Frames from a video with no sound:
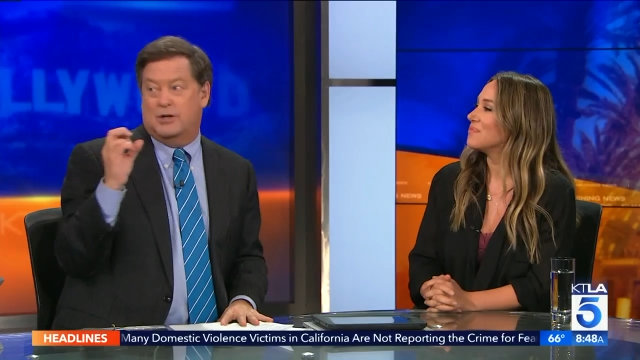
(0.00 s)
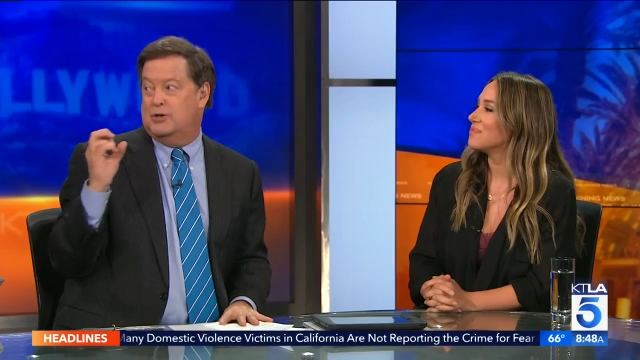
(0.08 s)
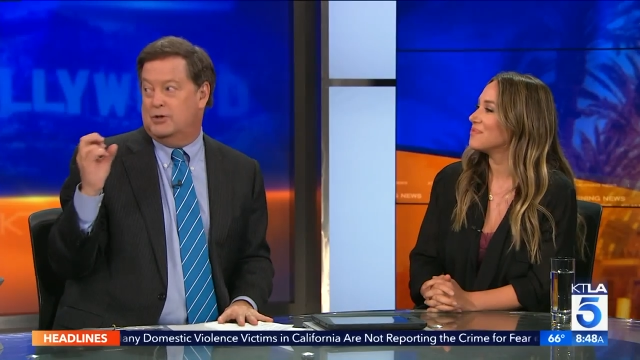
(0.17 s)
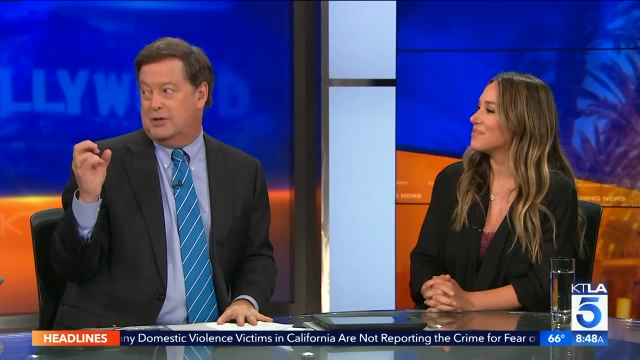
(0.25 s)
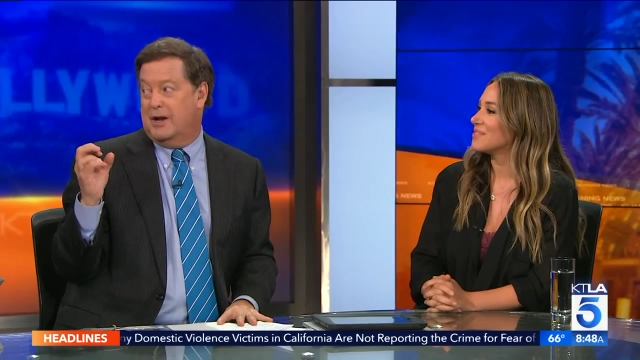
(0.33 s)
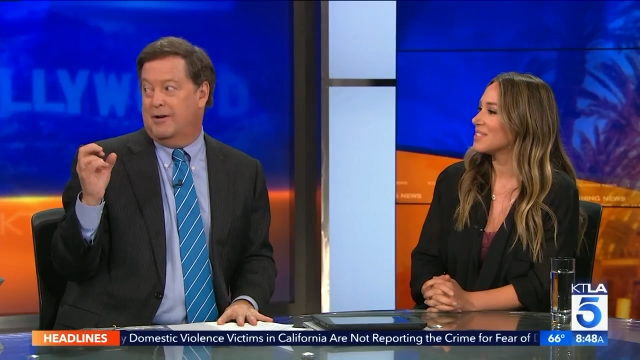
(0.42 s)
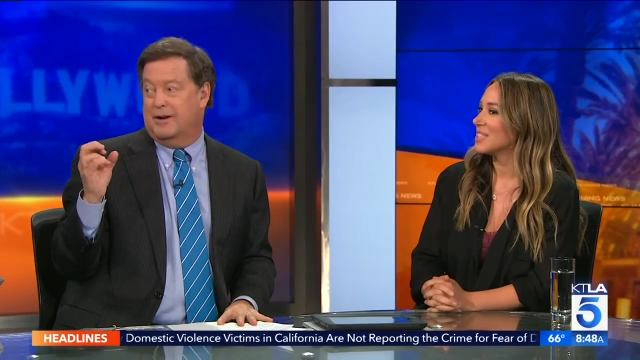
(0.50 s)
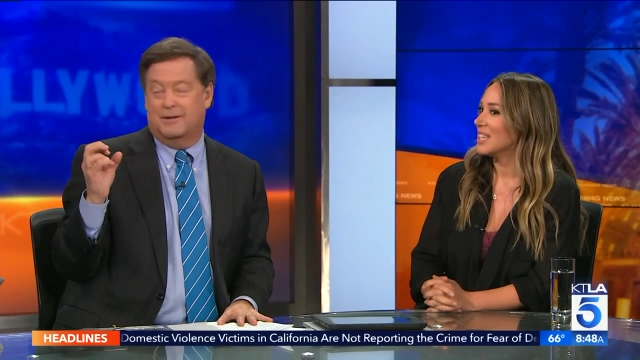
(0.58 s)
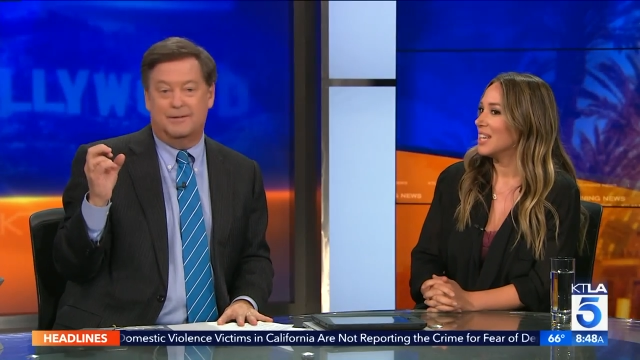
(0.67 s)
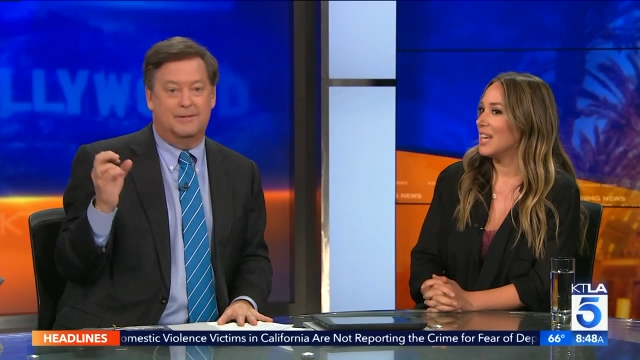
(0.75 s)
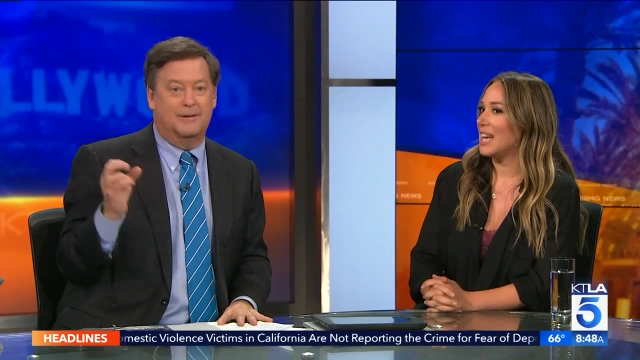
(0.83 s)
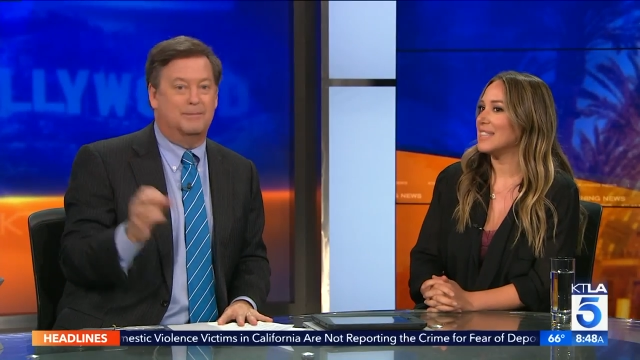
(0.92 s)
Speaker 1: too scary.
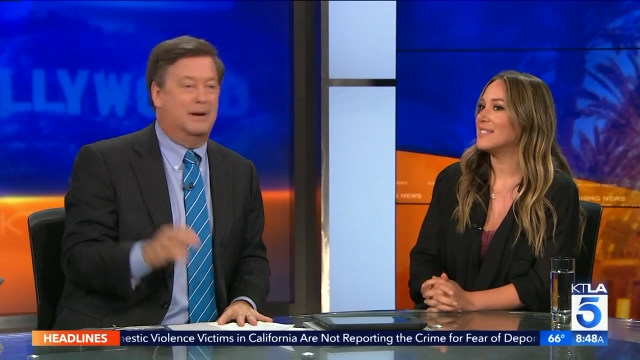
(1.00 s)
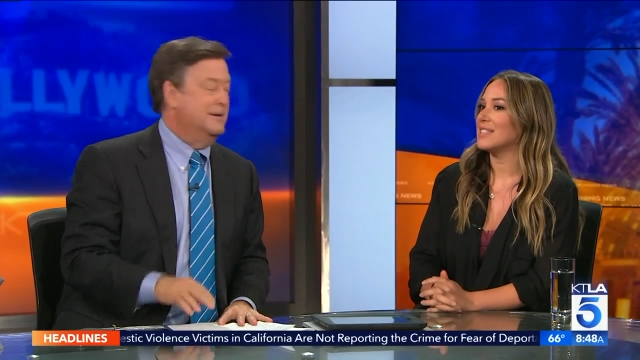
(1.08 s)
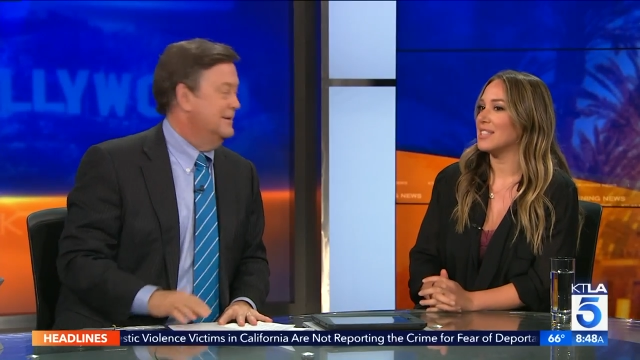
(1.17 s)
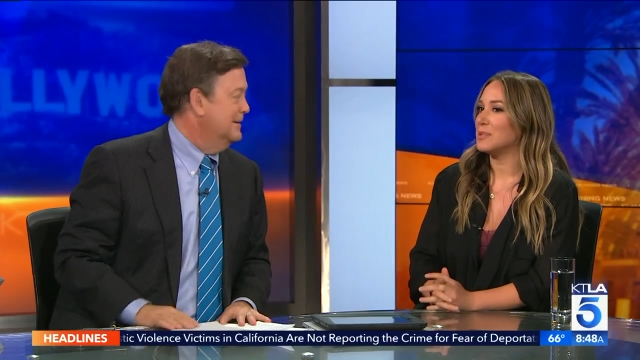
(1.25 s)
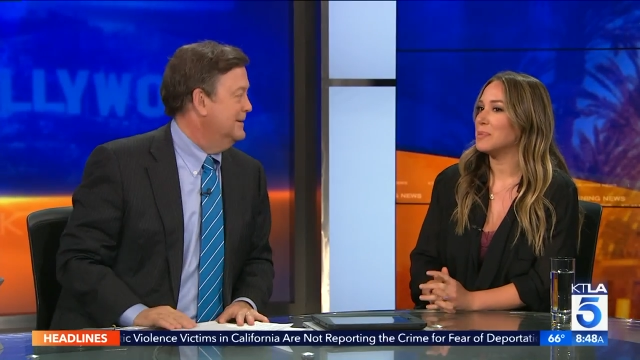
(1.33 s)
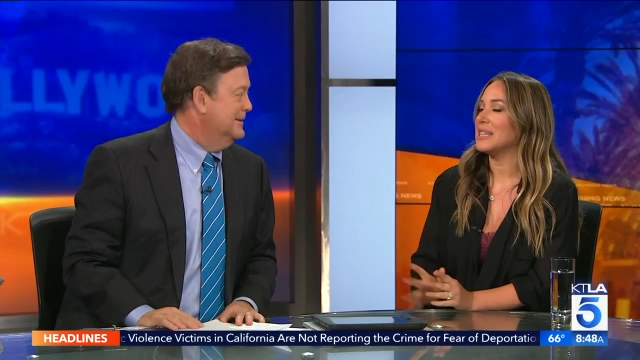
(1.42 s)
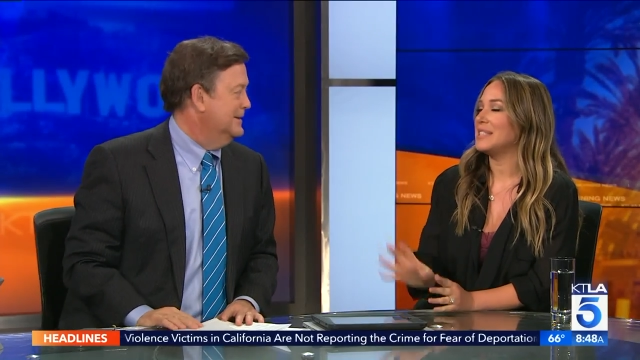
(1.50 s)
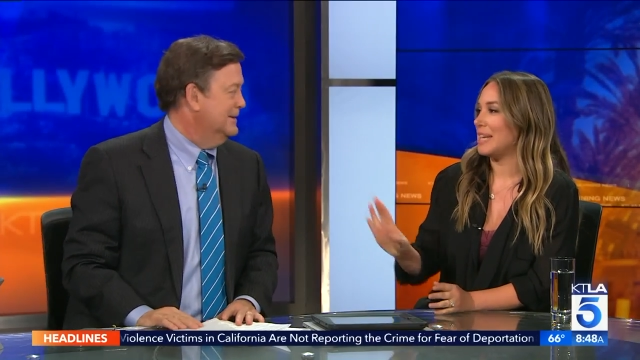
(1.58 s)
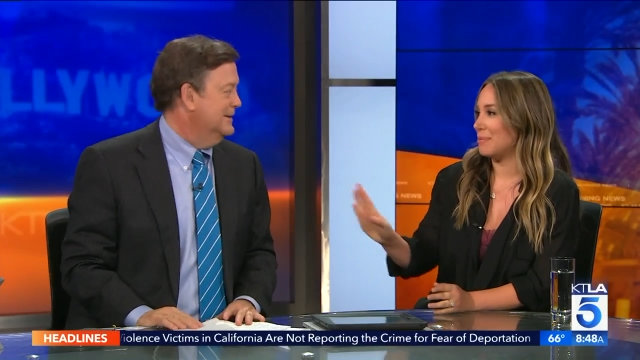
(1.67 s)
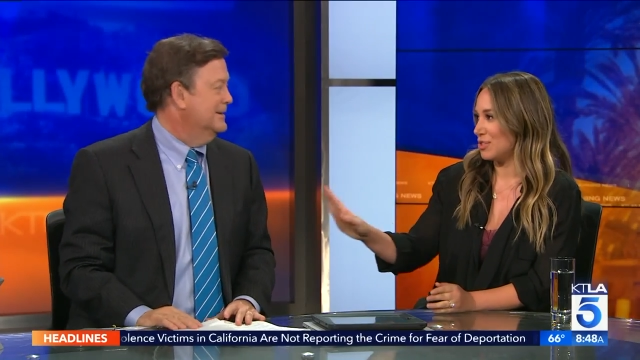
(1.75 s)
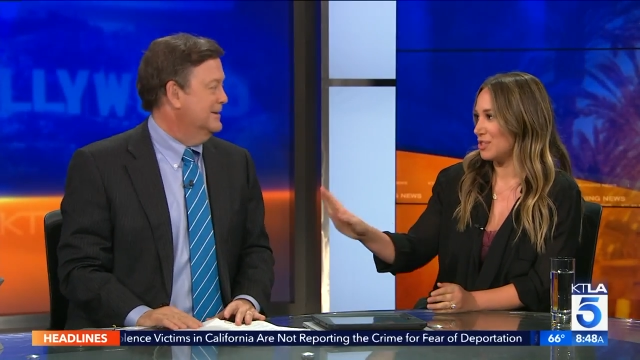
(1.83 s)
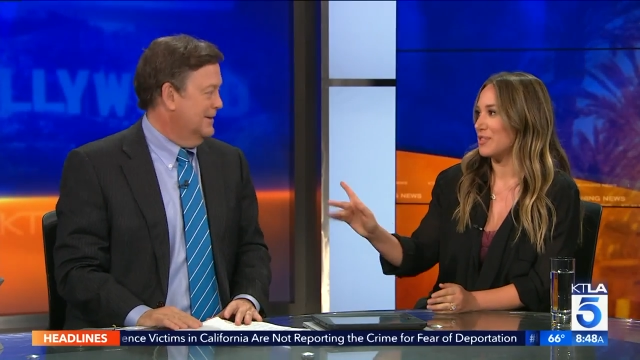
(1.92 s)
Speaker 2: It's but, it's pretty
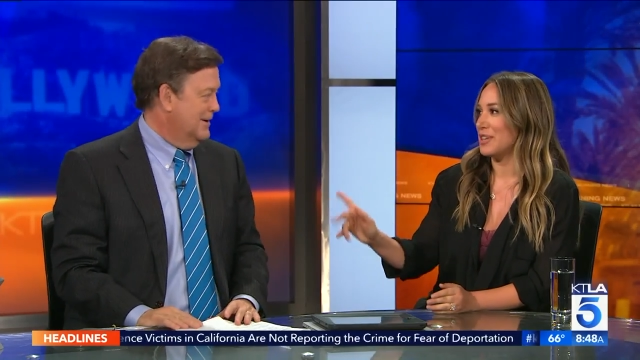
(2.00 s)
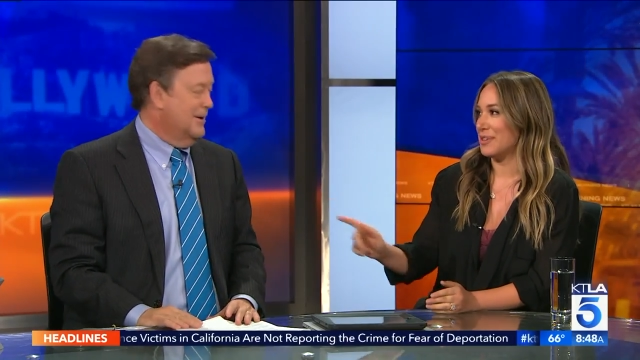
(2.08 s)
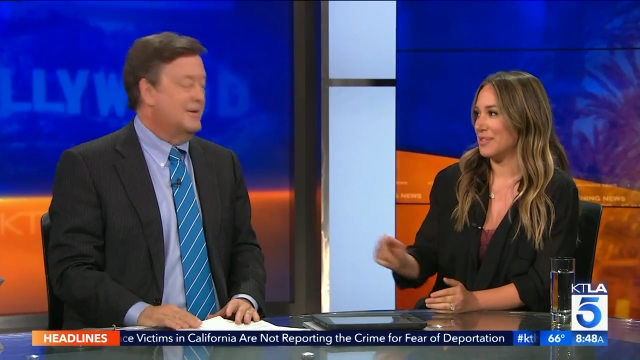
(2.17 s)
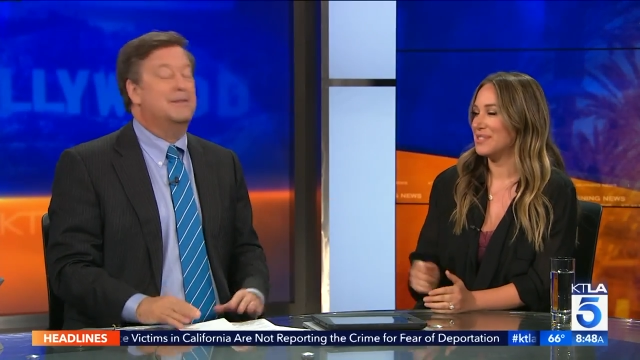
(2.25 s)
tame just for you. Okay,